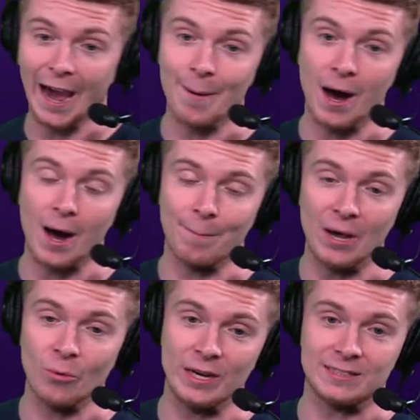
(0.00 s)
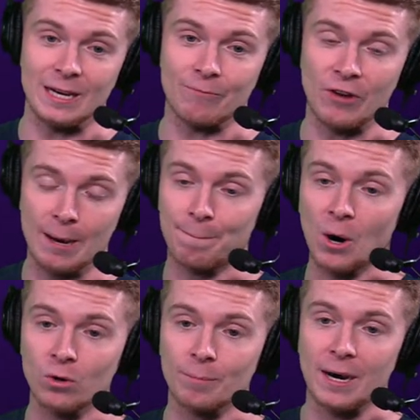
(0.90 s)
Uh, by the way, Zamfam,
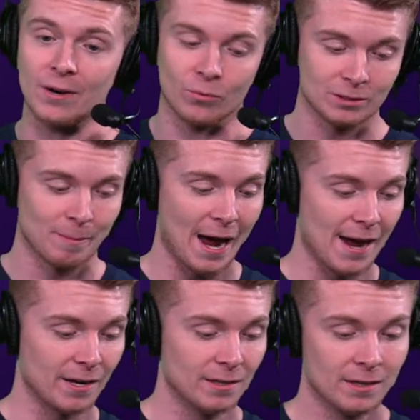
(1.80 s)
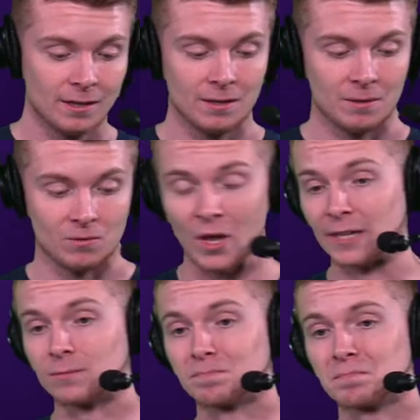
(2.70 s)
Pokemon was my like